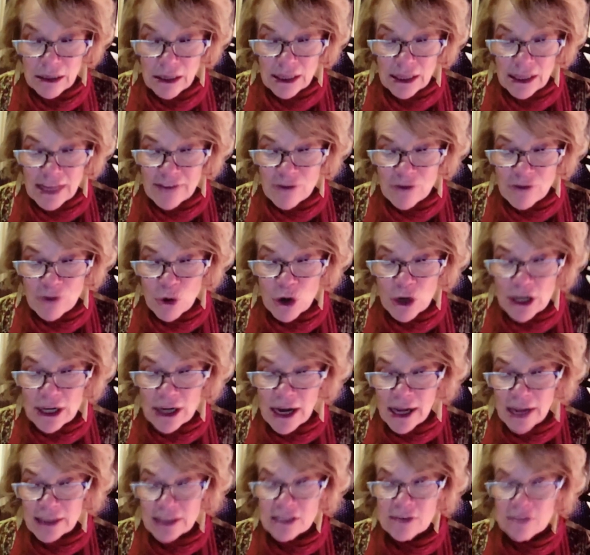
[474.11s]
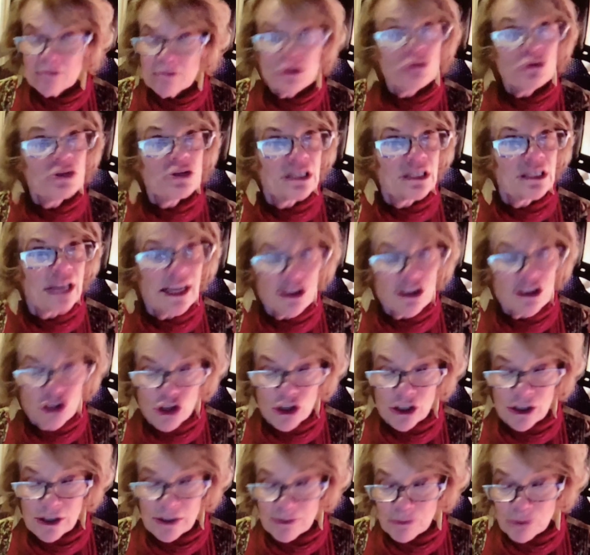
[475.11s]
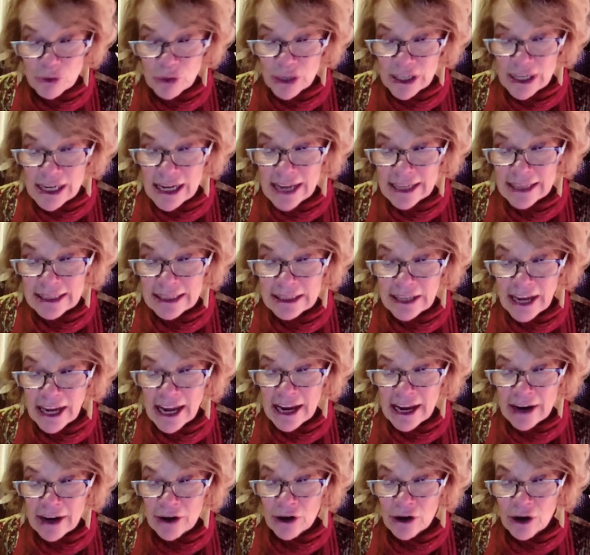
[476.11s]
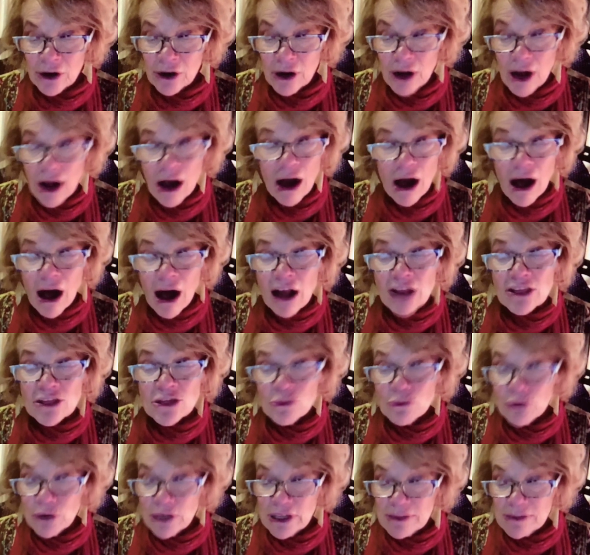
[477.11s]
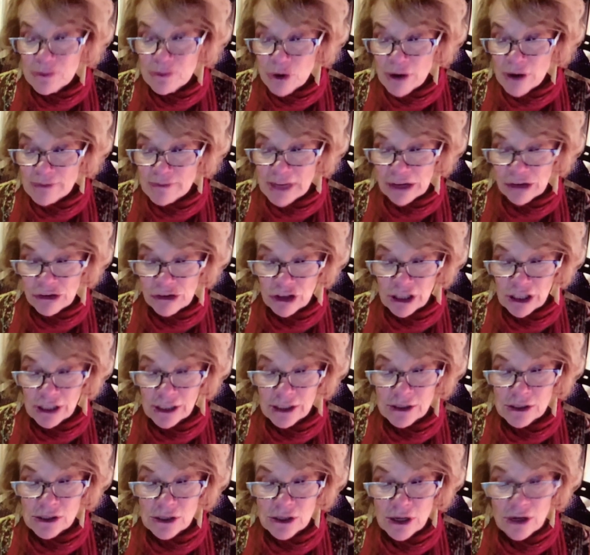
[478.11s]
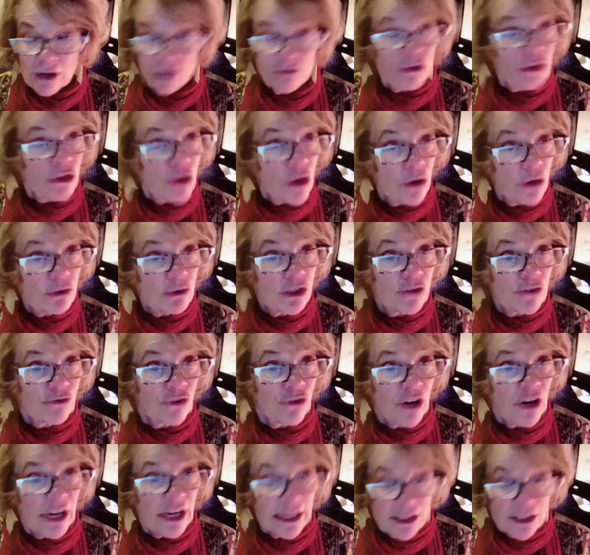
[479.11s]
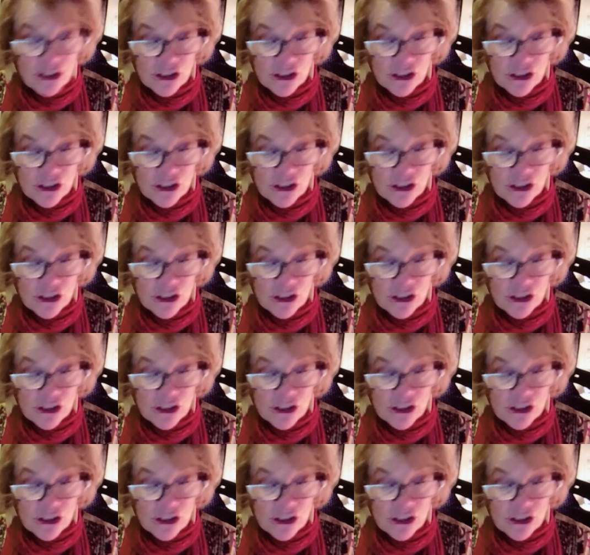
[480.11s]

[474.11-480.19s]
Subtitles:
They've organized immunization and prenatal care on the READ premises for those afraid to